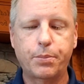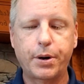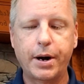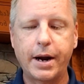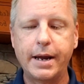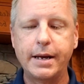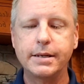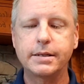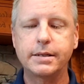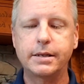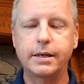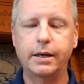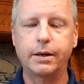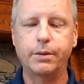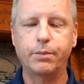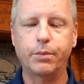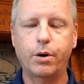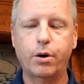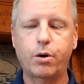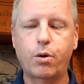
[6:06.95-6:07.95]
Praise
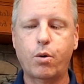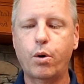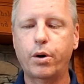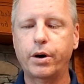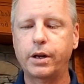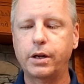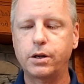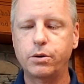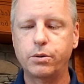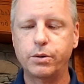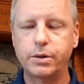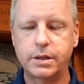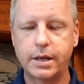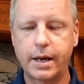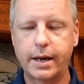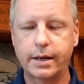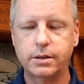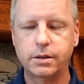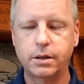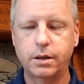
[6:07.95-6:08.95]
him according to his
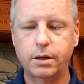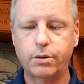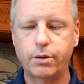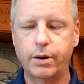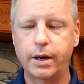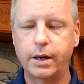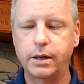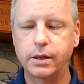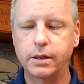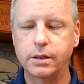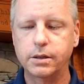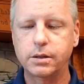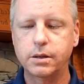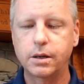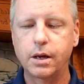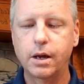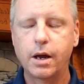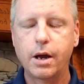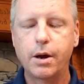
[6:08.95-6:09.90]
excellent greatness.